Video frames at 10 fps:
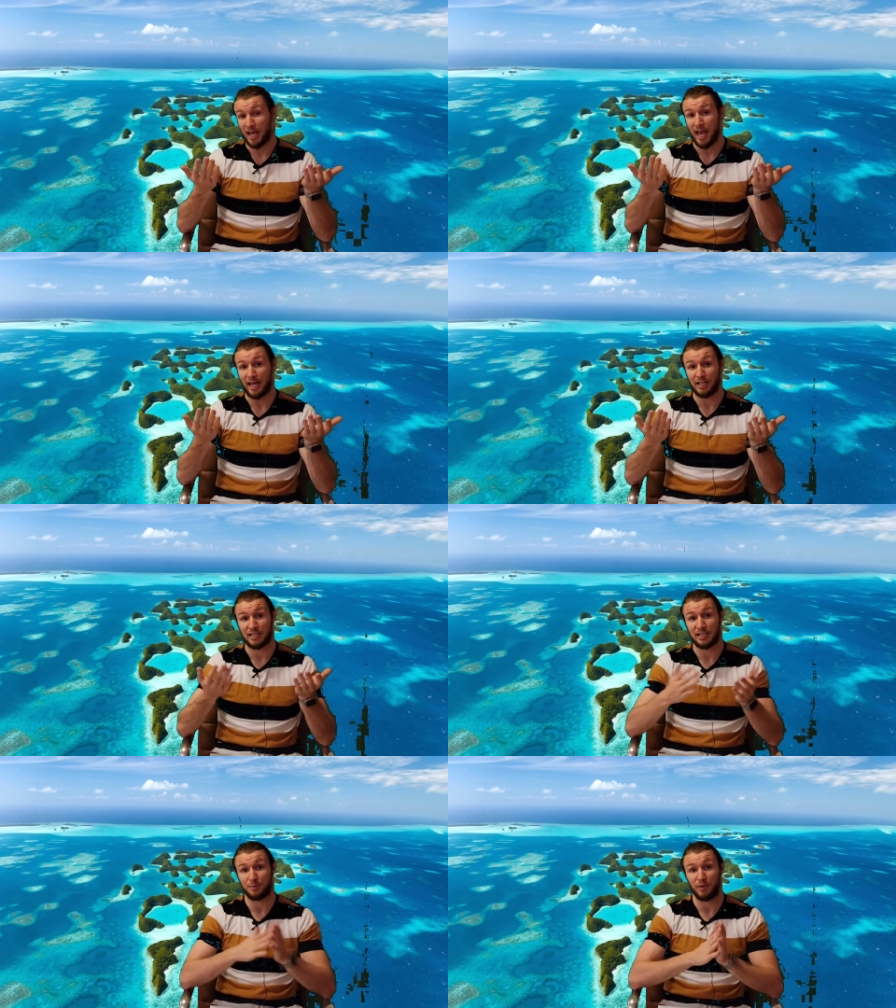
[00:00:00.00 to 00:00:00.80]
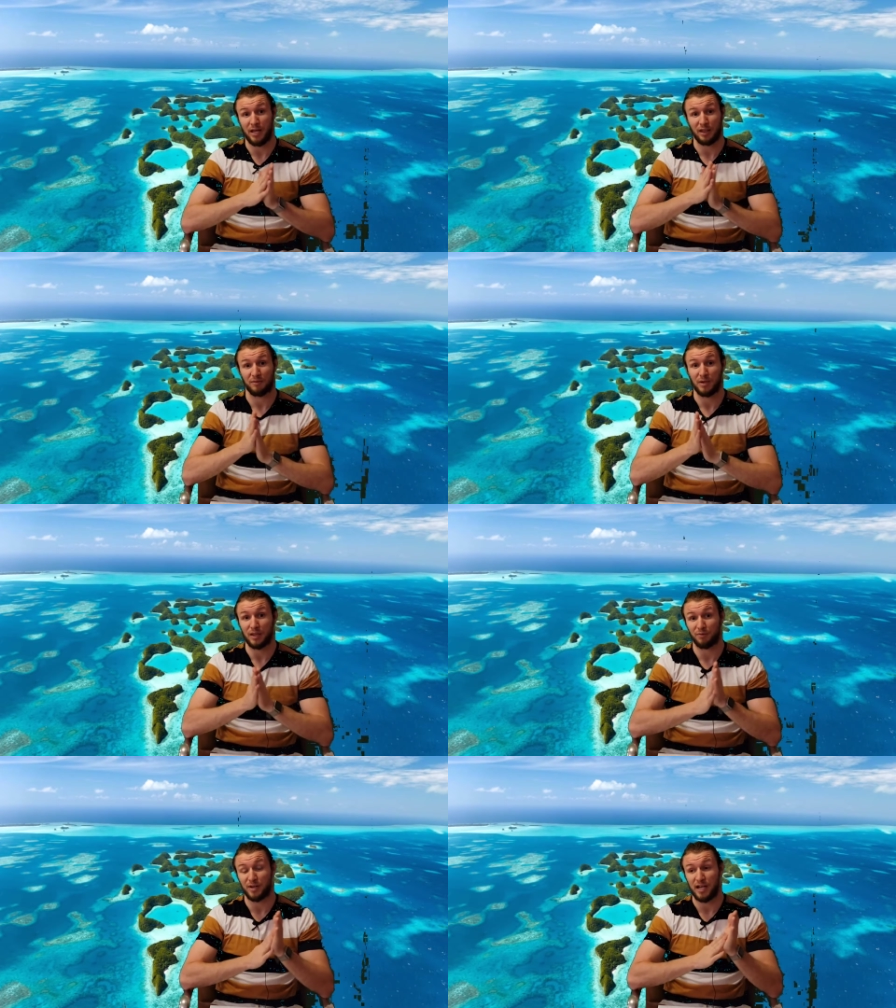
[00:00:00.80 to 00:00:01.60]
and it's split
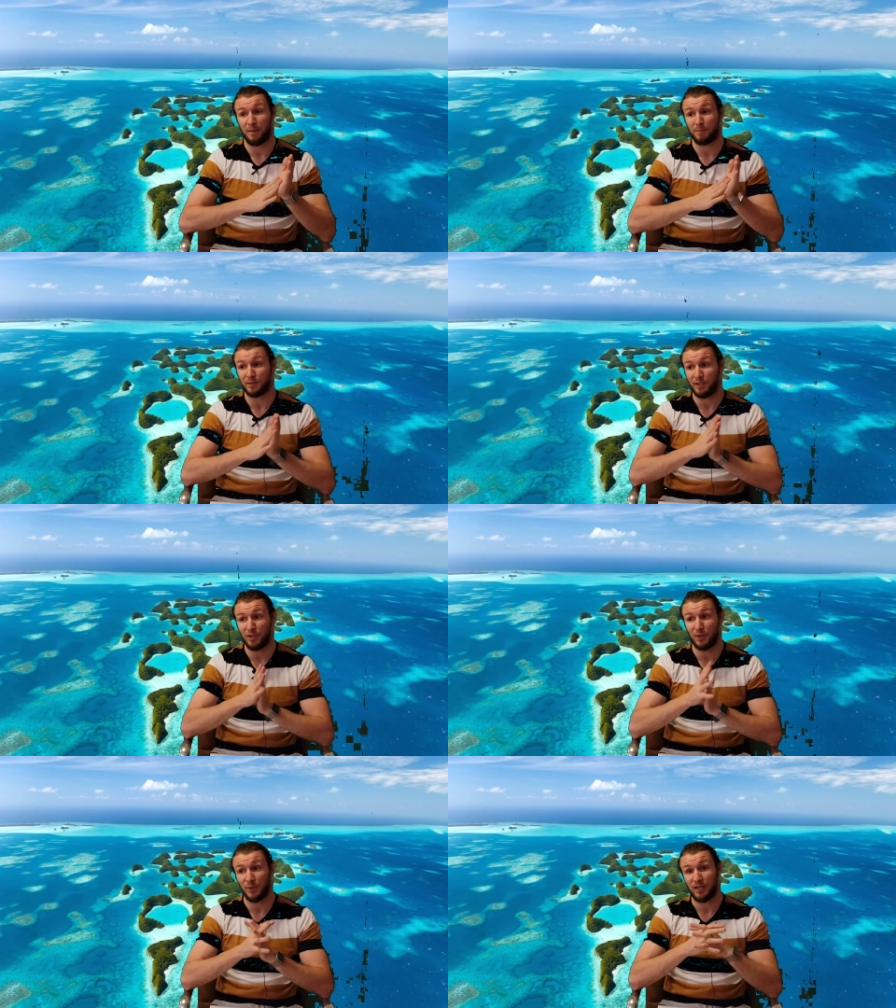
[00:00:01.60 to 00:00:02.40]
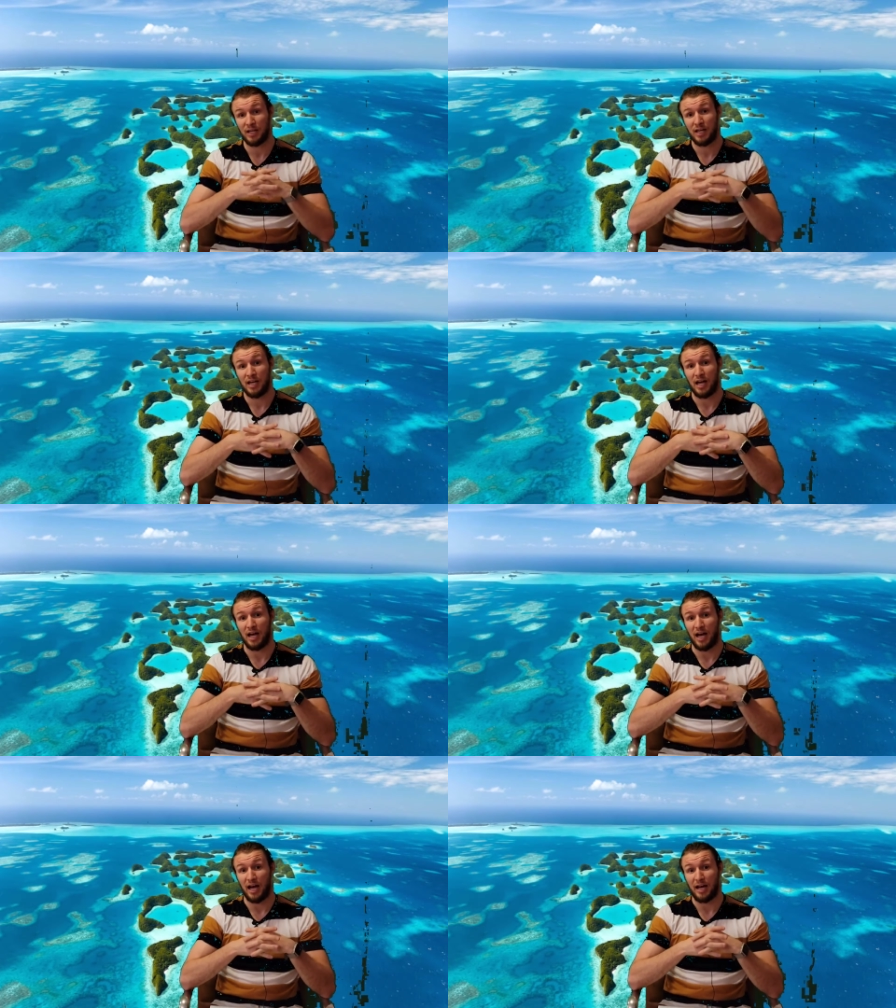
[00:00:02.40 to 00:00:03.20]
3-3 on blue.
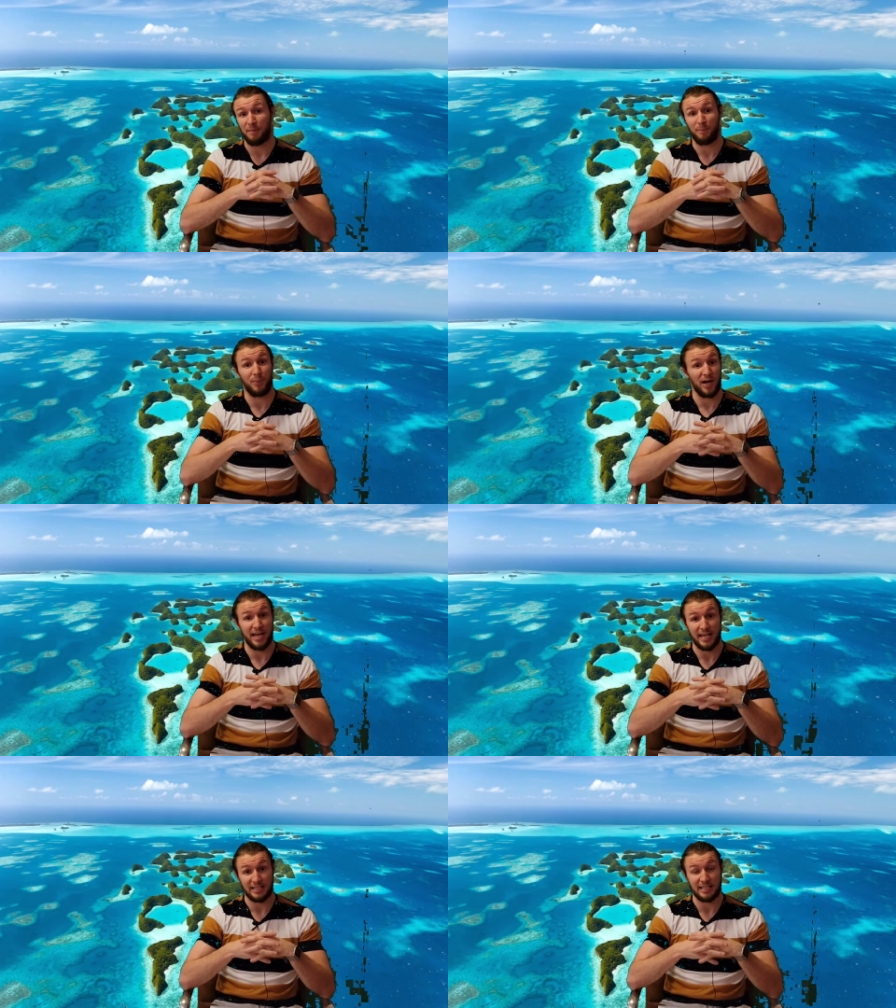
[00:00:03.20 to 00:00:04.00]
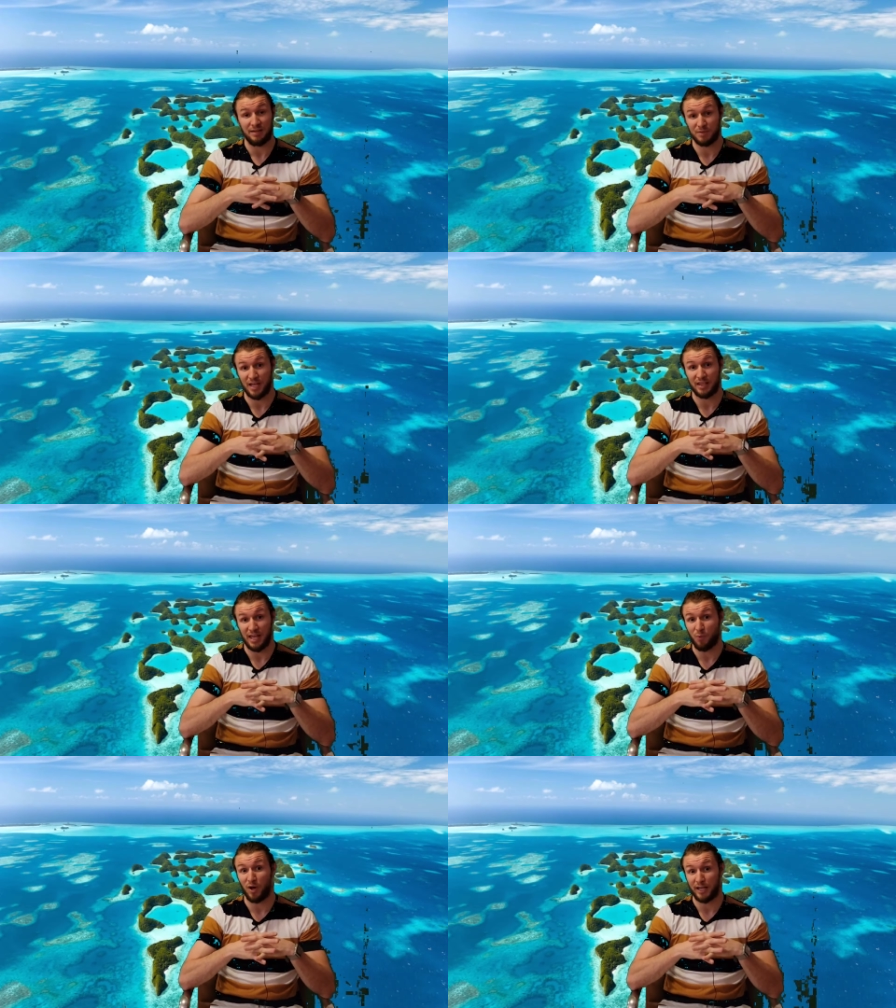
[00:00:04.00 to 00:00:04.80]
But it seems like
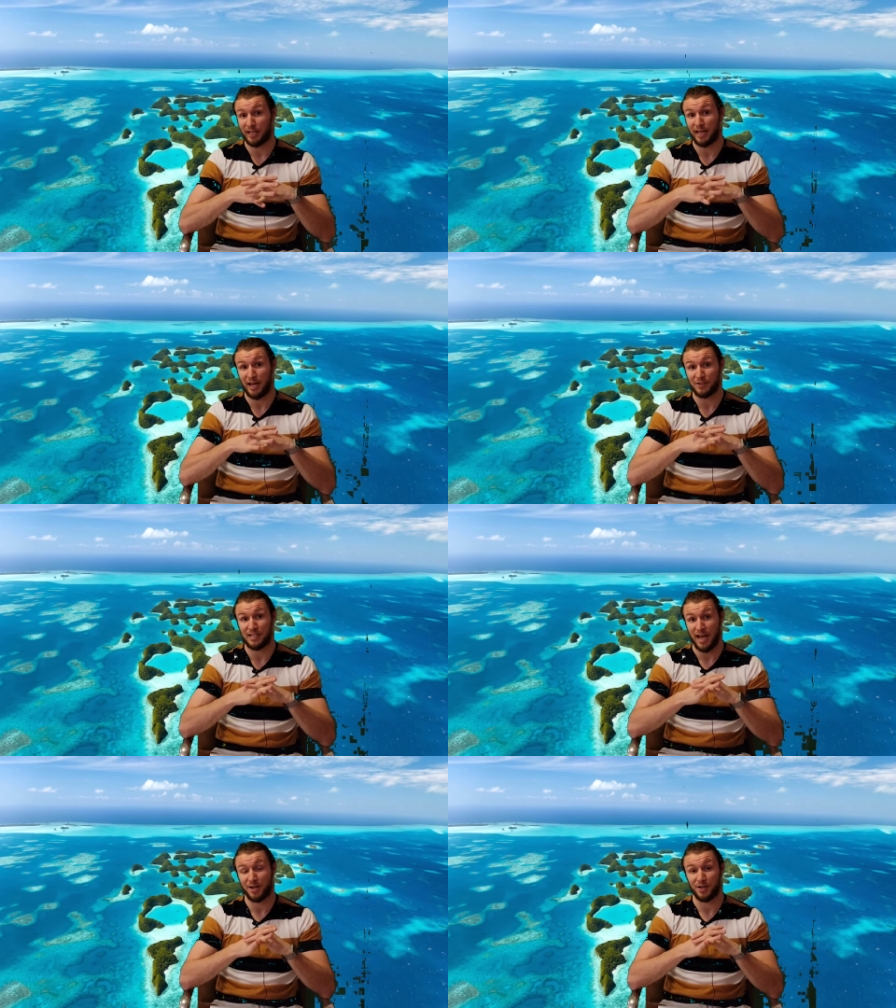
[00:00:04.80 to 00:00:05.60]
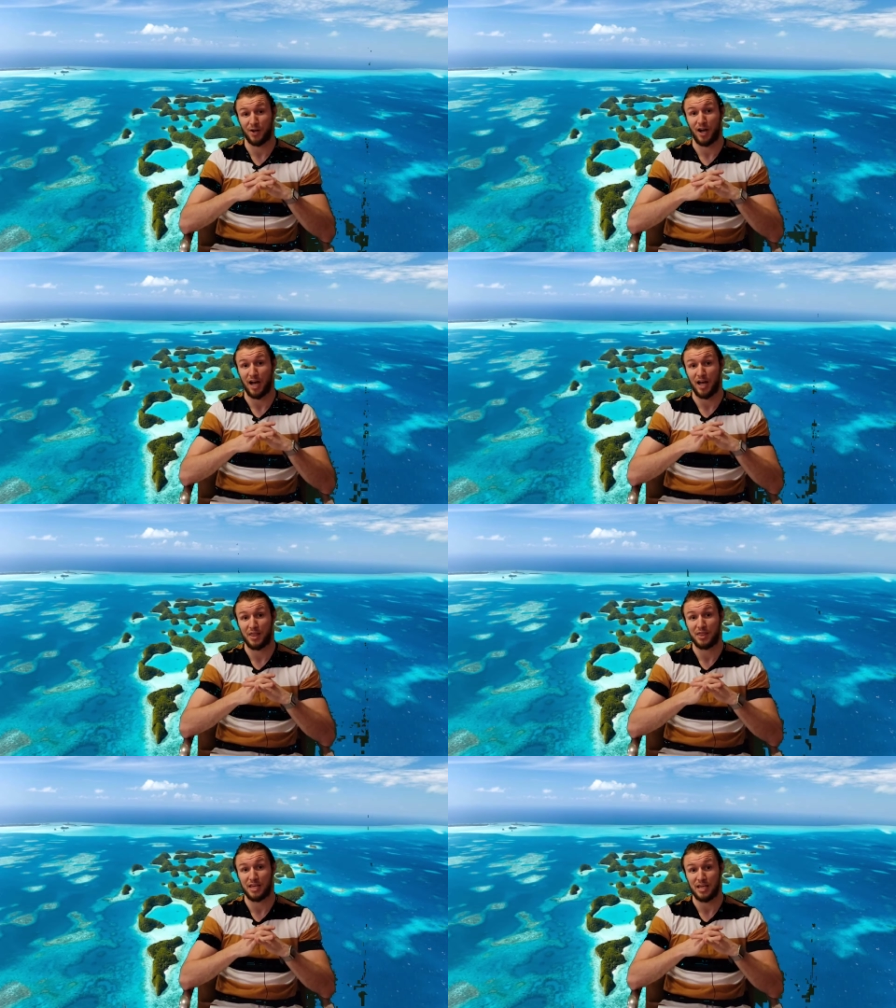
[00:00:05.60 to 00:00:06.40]
they want to get out Xander
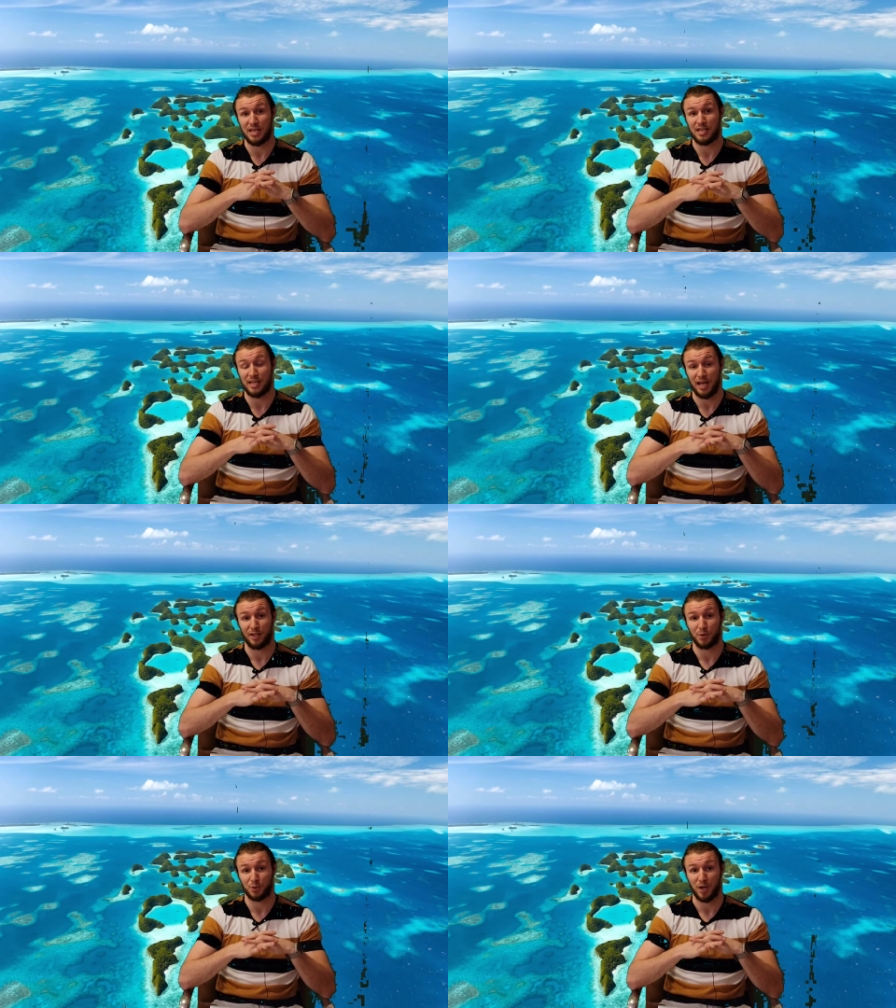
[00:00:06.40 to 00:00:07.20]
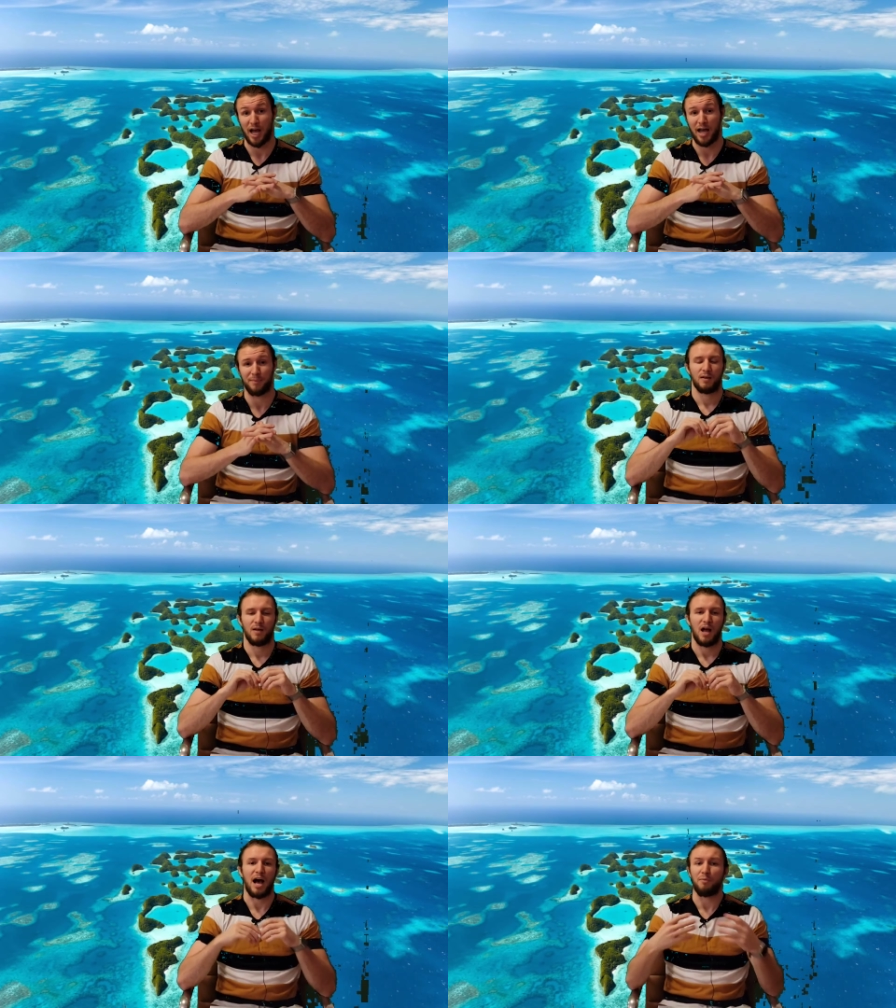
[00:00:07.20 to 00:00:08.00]
on the yellow tribe.
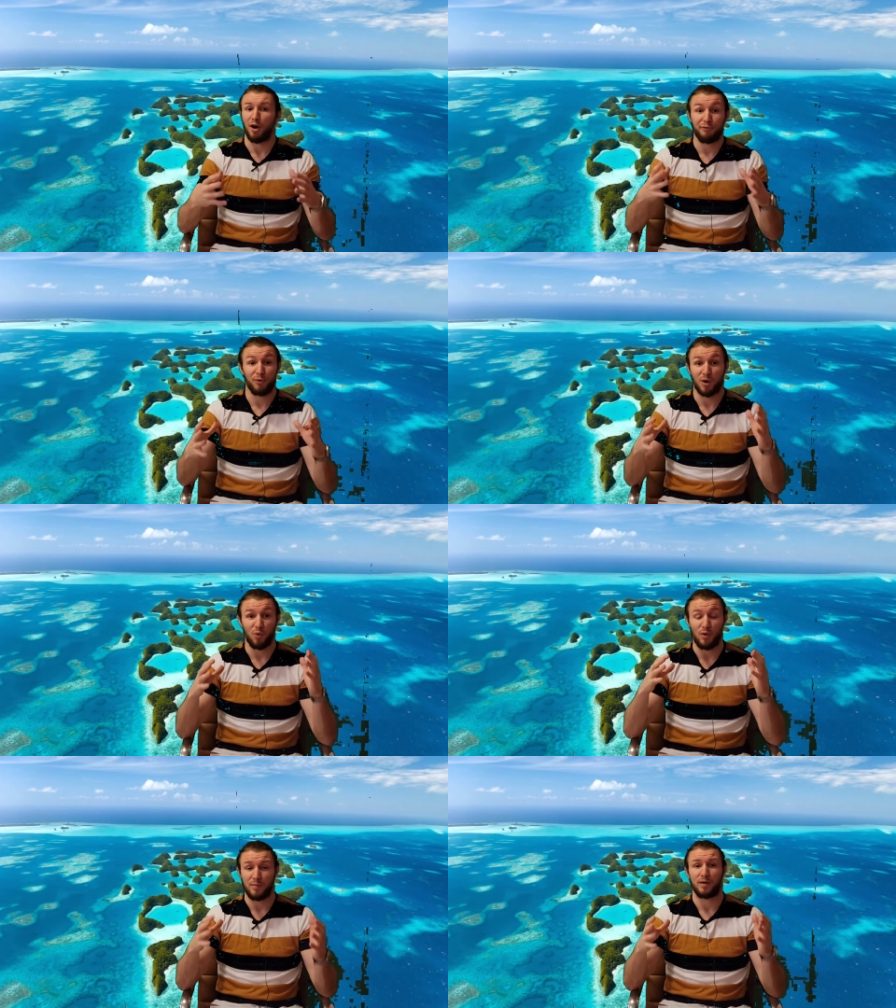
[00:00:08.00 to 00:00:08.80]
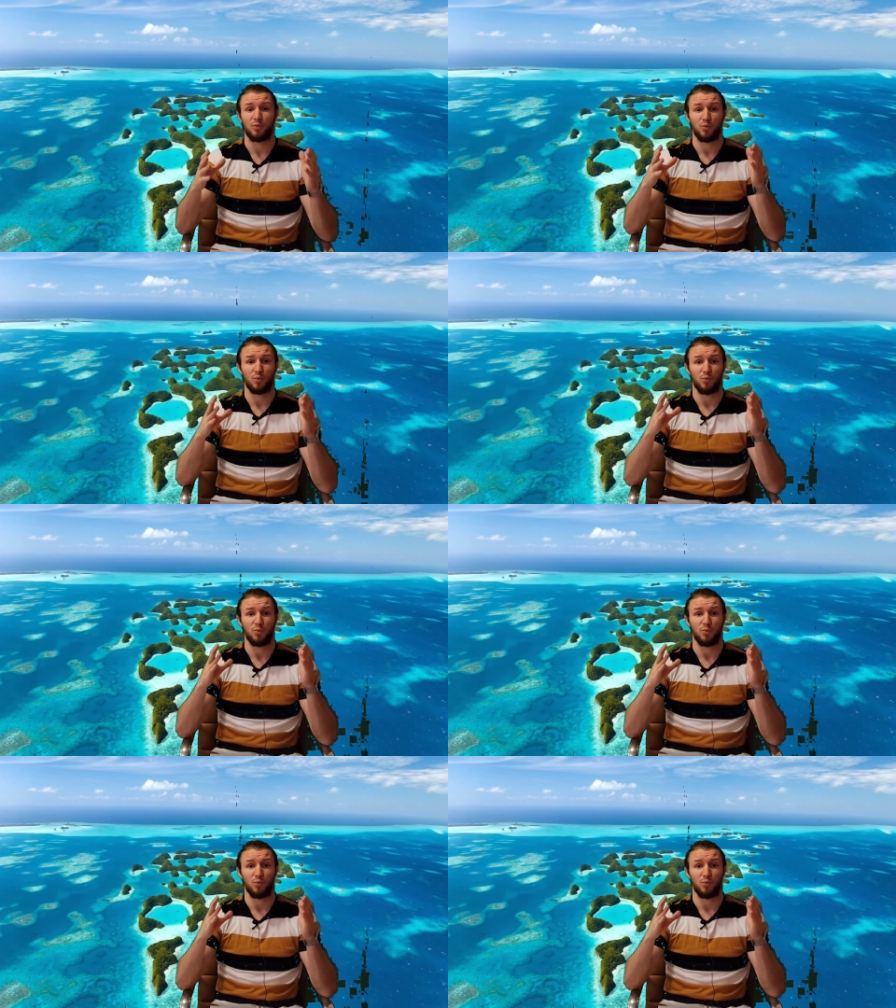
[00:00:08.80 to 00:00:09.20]
I'm all for a woman